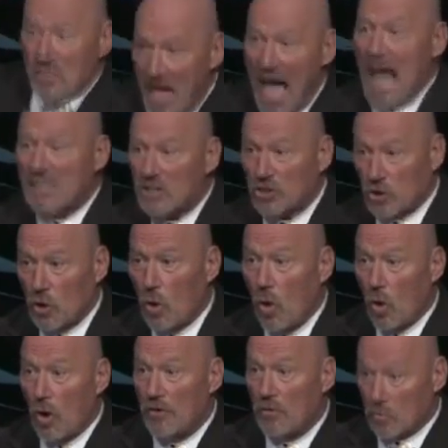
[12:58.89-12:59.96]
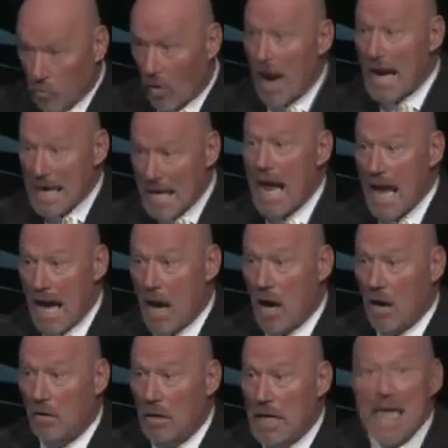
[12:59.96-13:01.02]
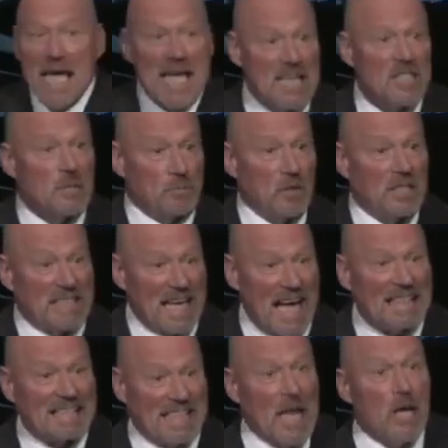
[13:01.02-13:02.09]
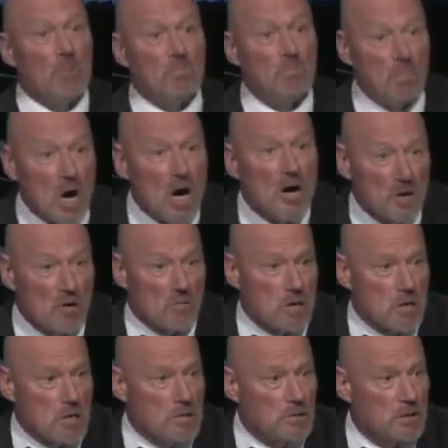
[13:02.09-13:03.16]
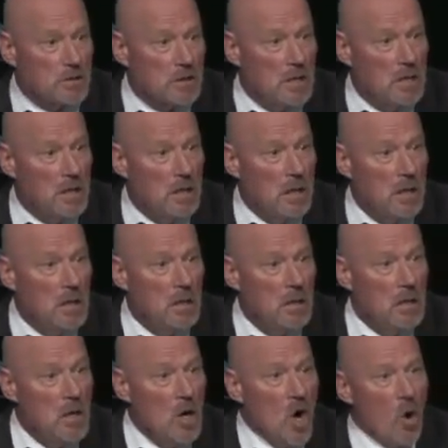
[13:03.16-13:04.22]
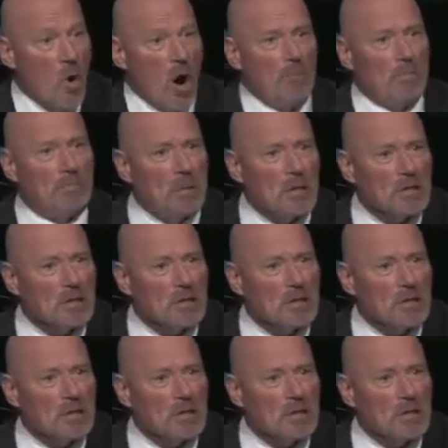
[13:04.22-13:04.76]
That sword right now is protecting murderers who are